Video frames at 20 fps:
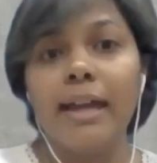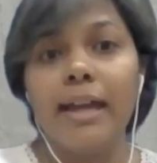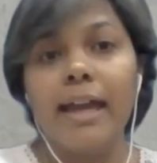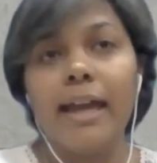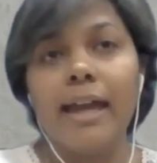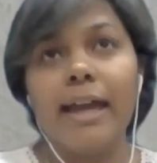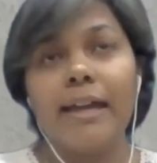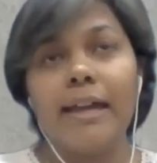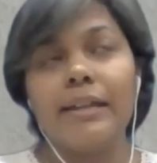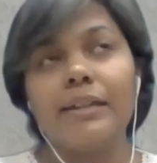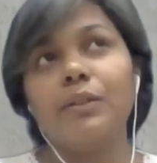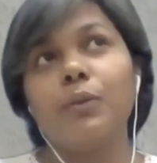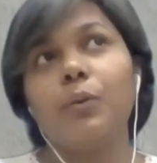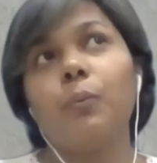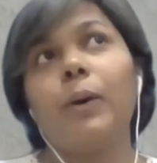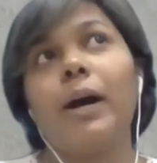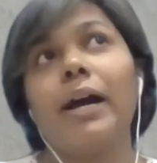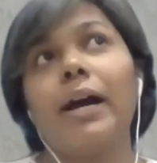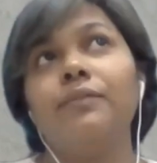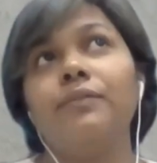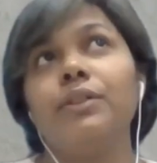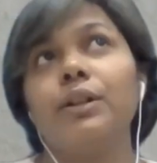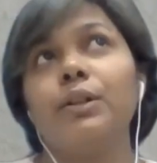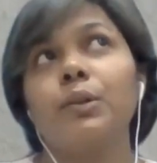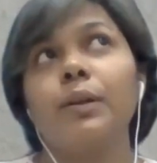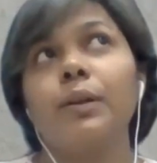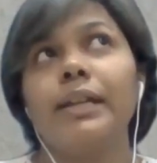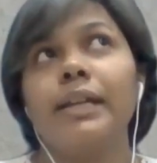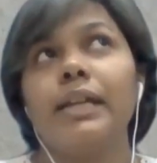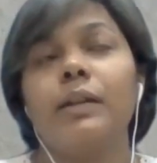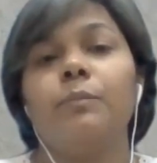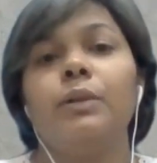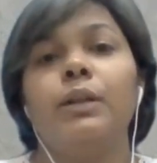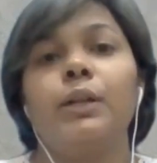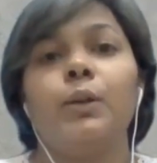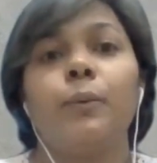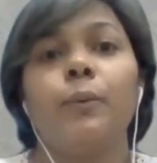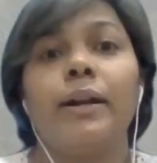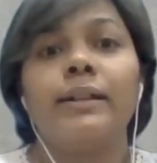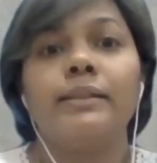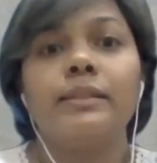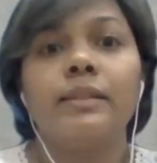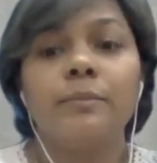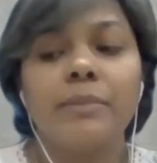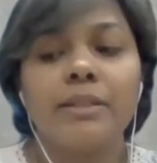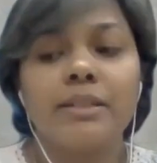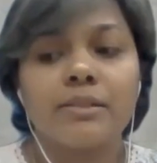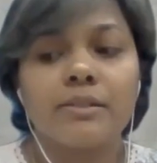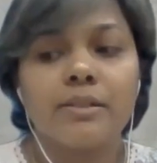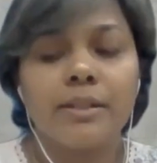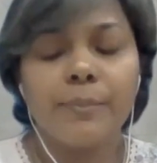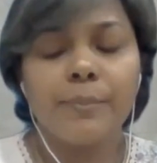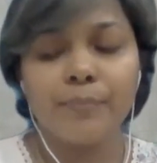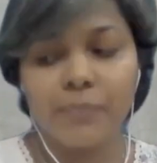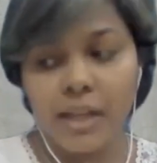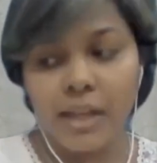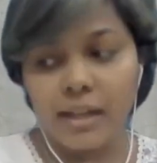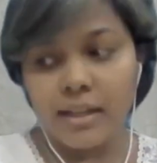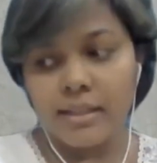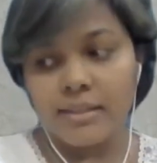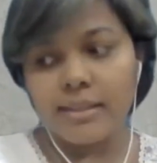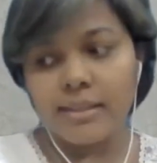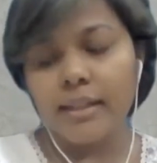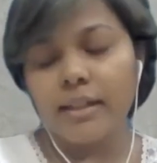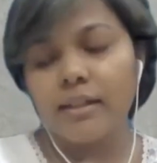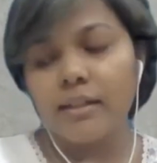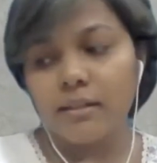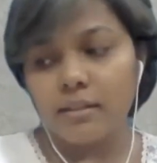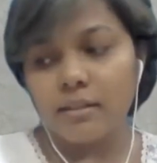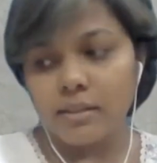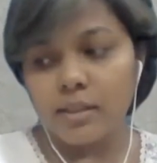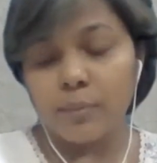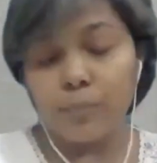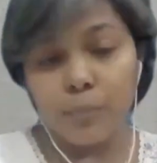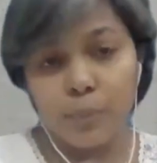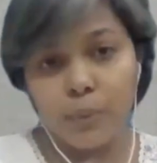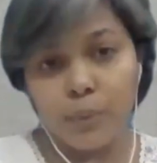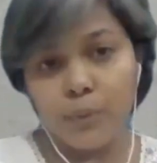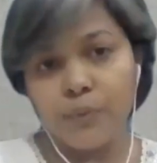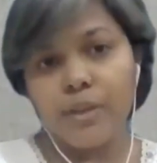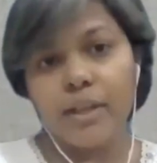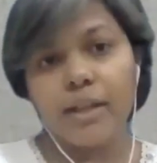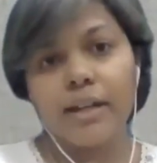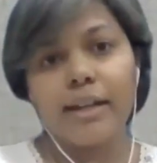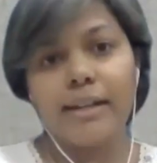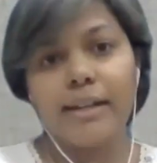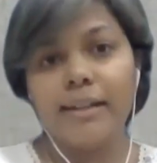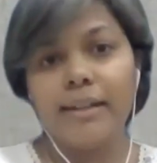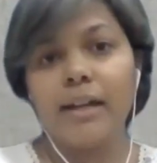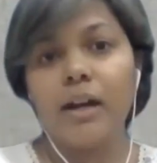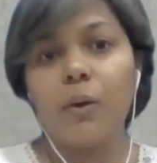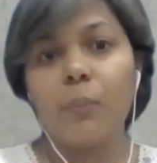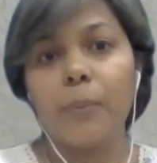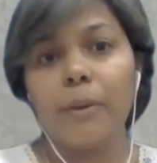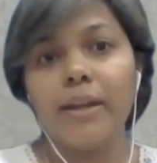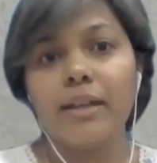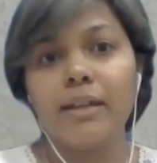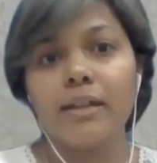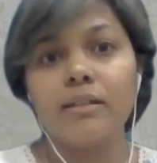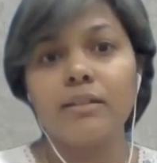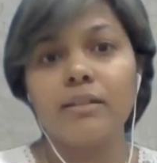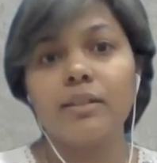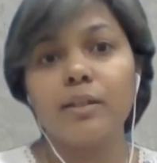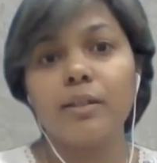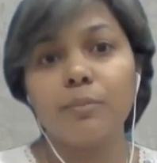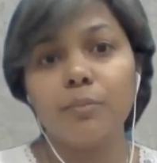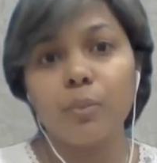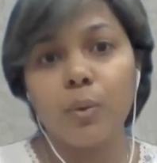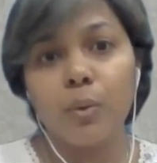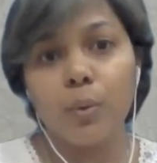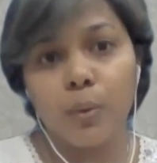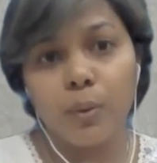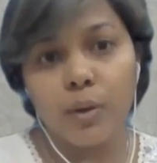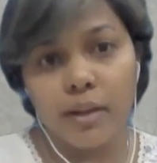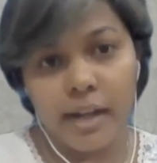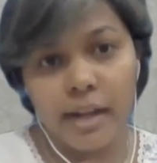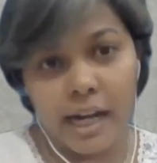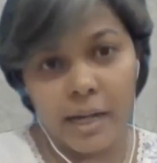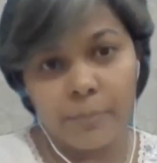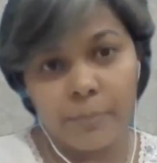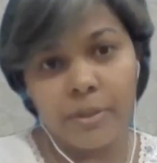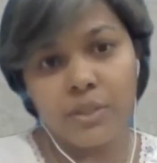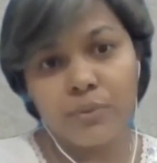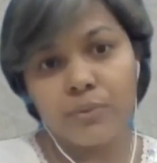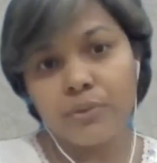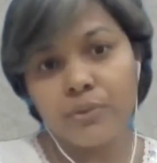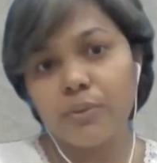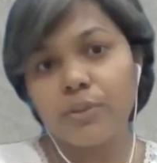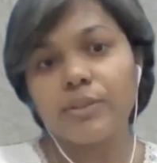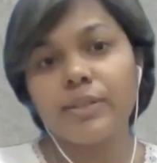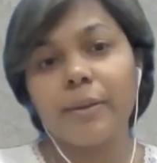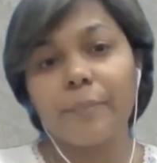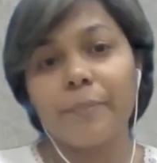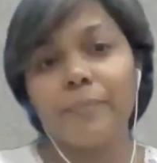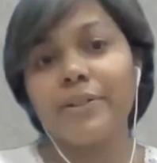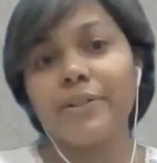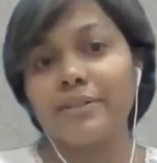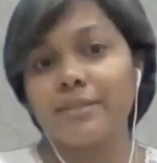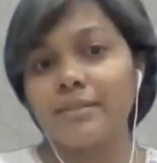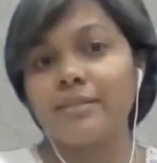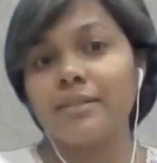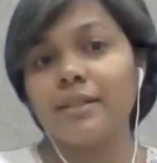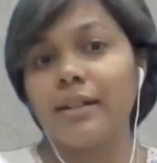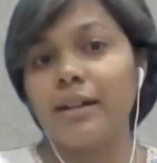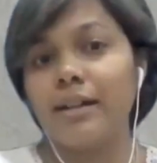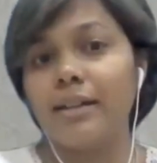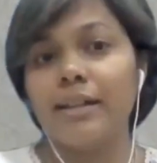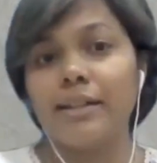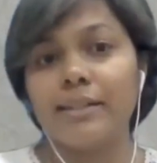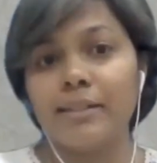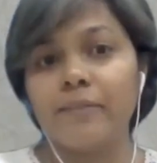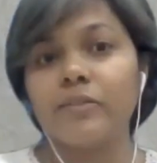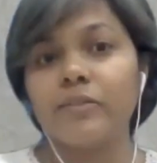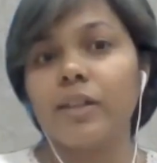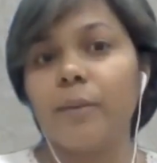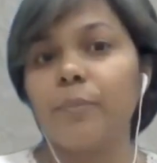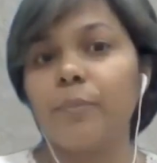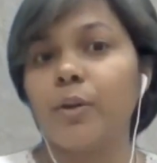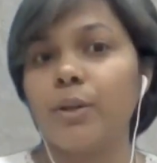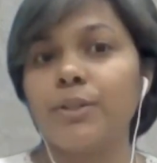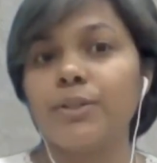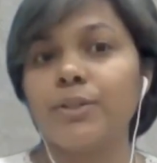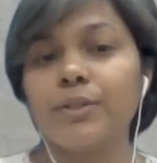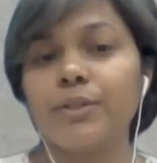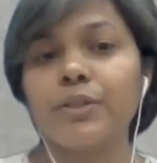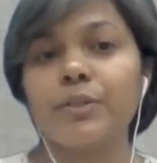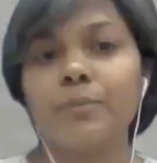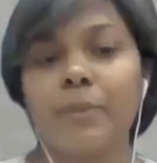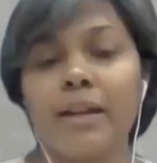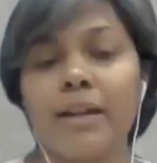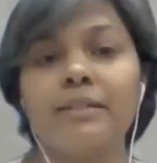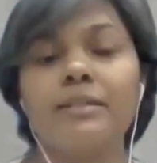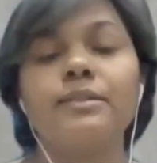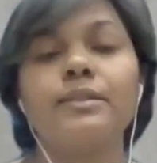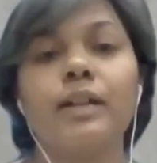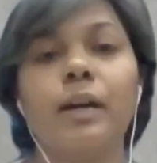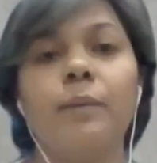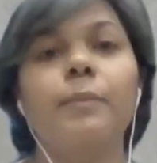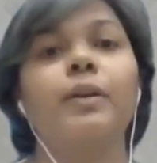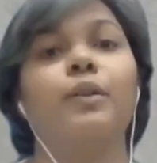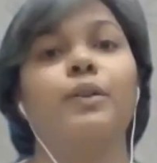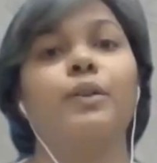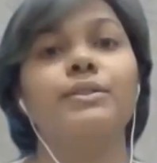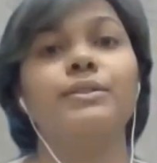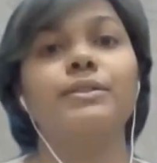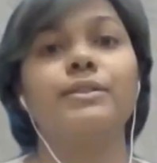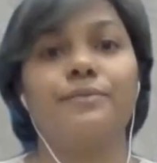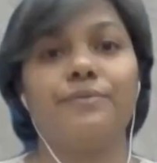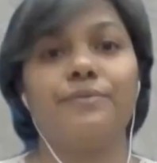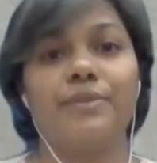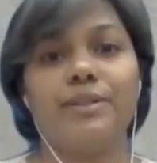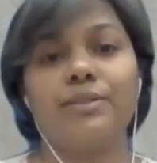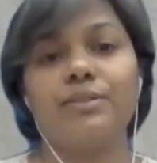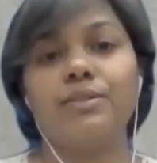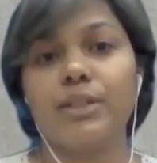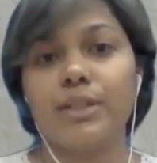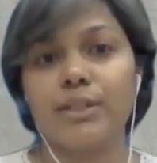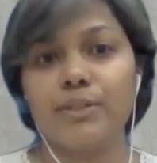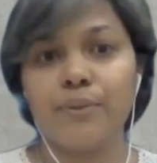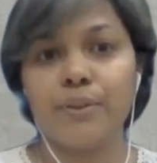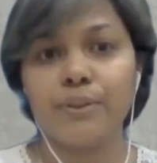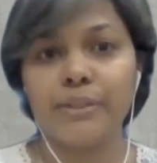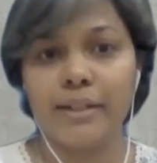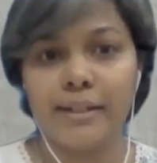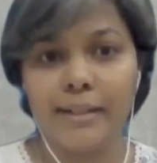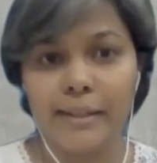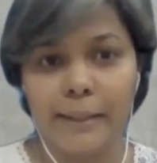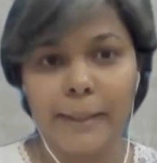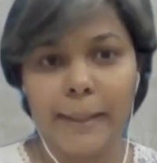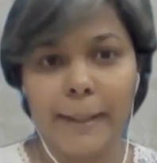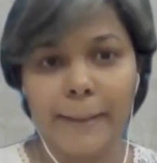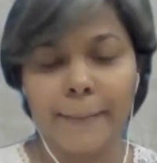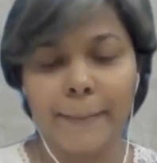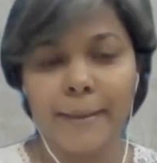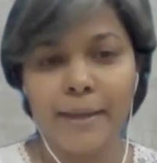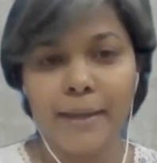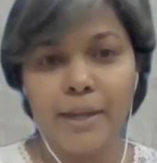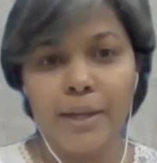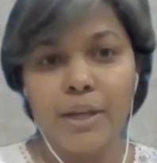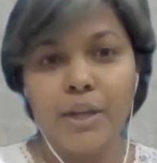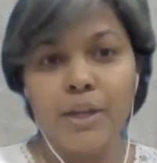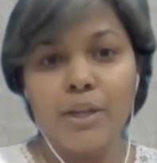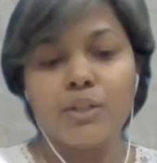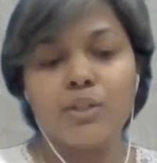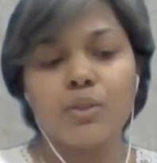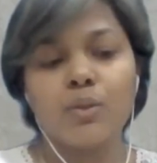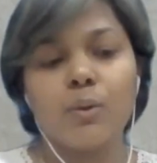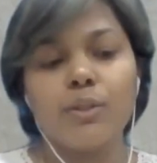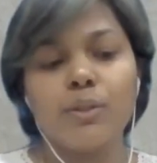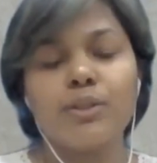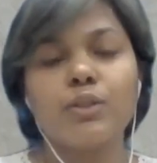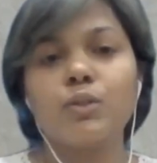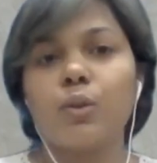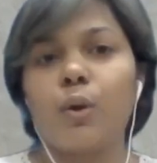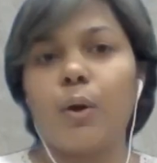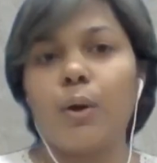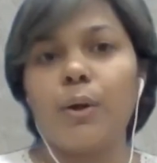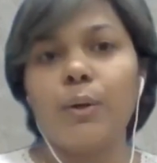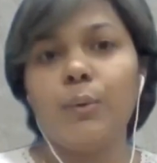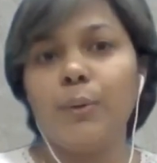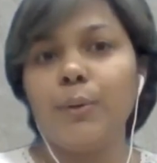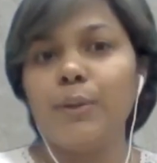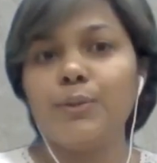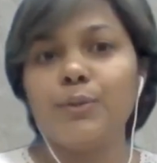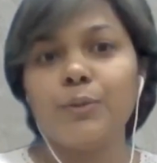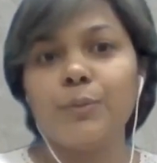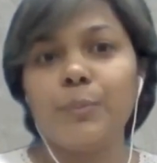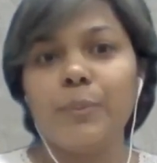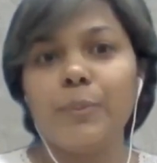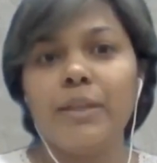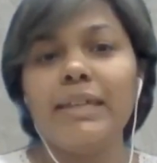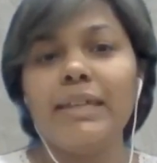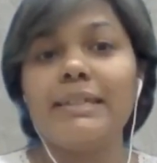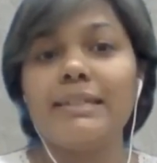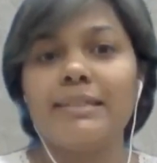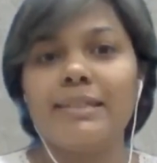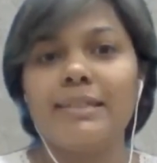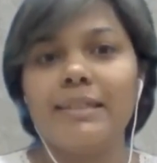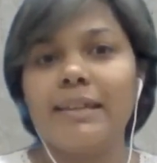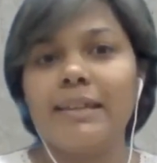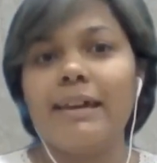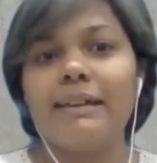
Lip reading: And why we are not able to end the mystery? See, the more we are getting awakened, the more garbage which was suppressed in the collective subconscious mind is coming on surface, thus for the cleaning. So it's not going to be easy.